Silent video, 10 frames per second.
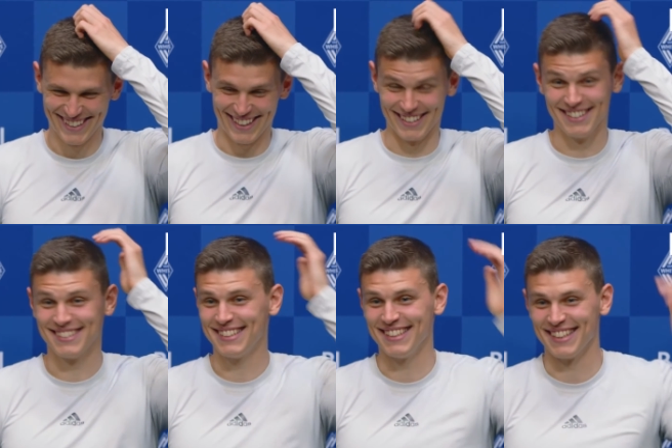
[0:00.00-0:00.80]
I
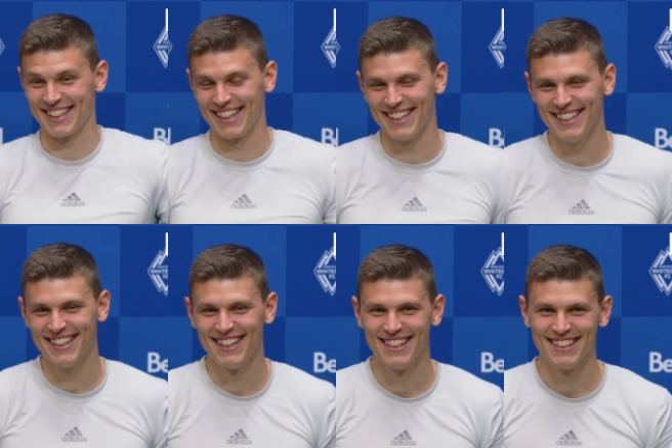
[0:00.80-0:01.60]
didn't see it again,
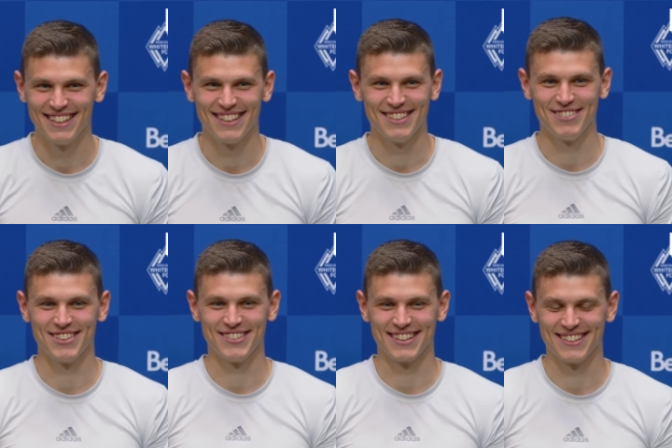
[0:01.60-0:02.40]
not even
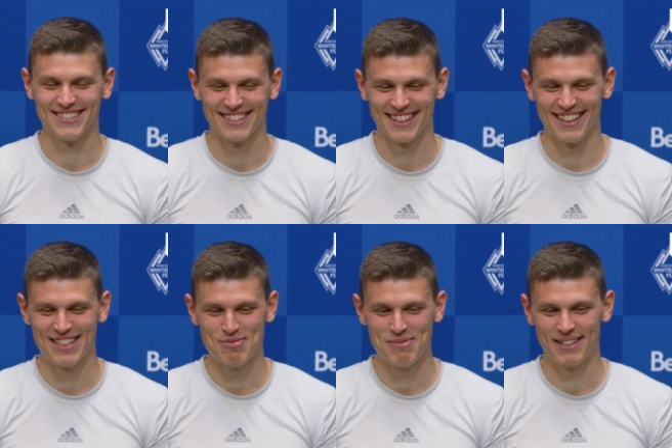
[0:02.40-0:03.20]
on the on the
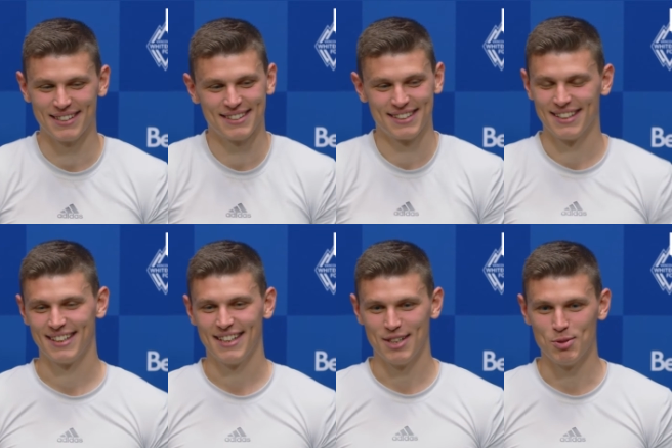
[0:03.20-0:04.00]
game, but
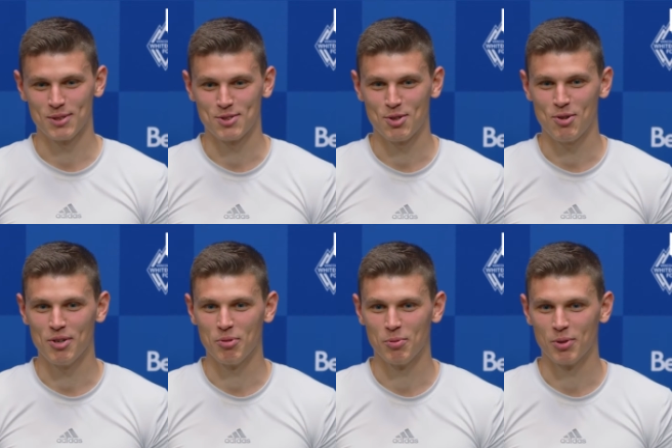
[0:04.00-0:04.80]
it was
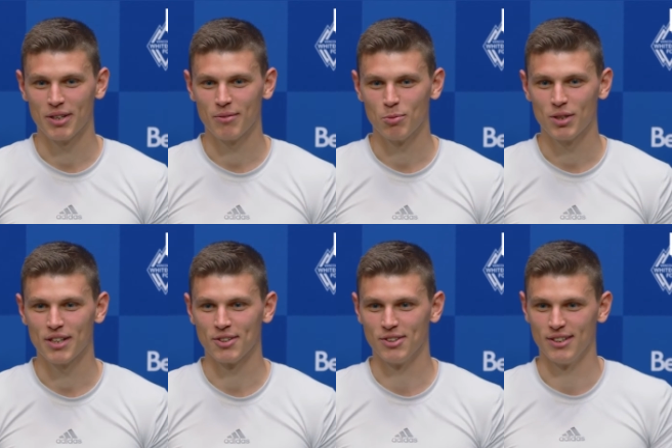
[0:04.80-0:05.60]
throwing. We were
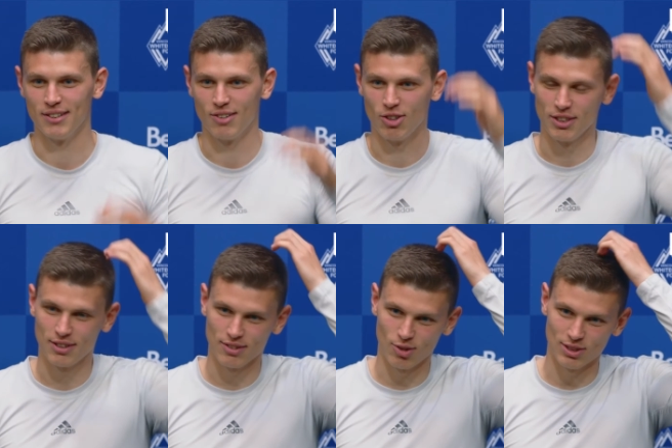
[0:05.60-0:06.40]
working on it, on
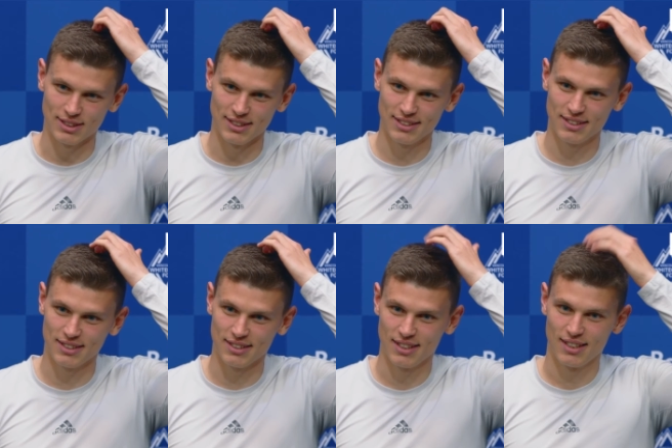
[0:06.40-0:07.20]
it all
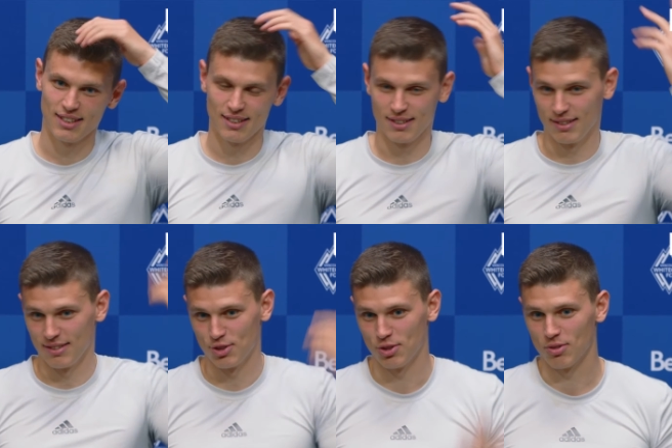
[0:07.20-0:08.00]
season.
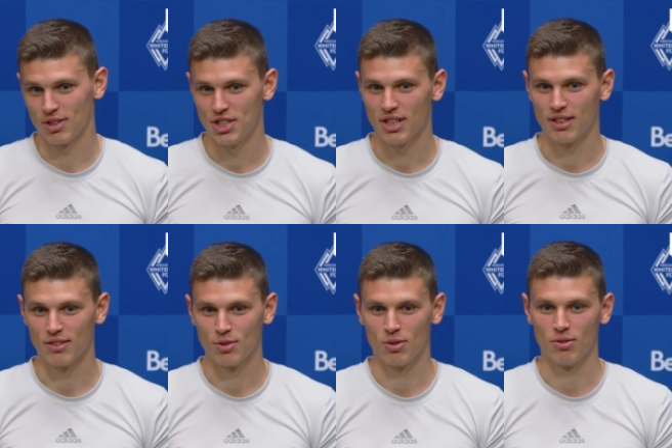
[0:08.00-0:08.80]
Uh, Joe, Jay
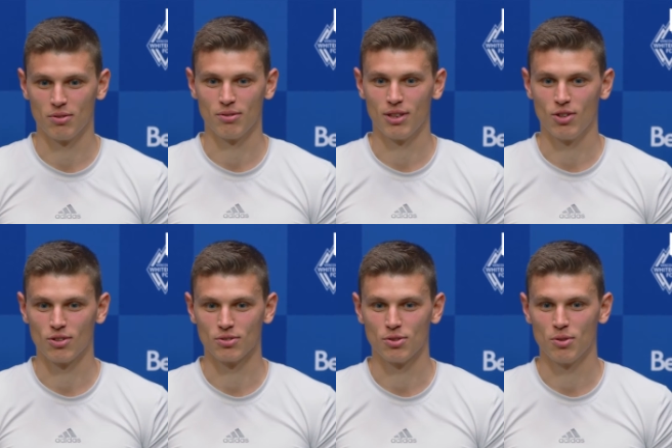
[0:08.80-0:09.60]
can throw a
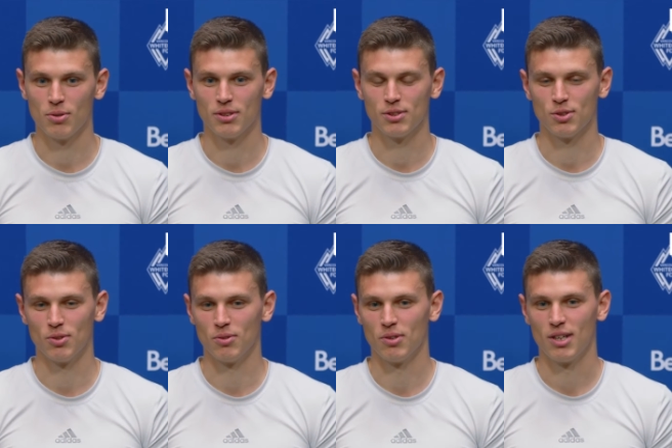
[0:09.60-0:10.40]
long throwing,
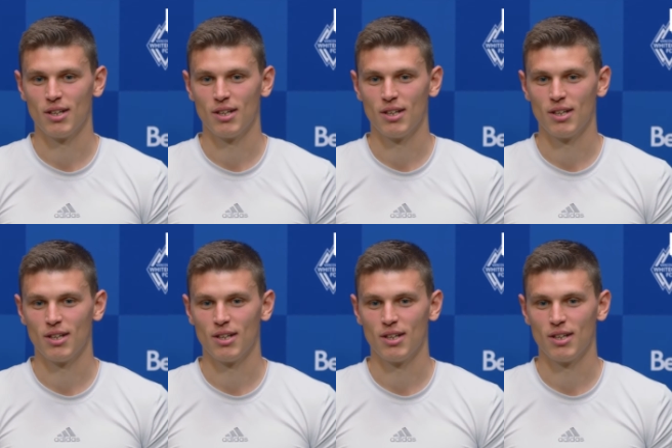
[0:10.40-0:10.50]
so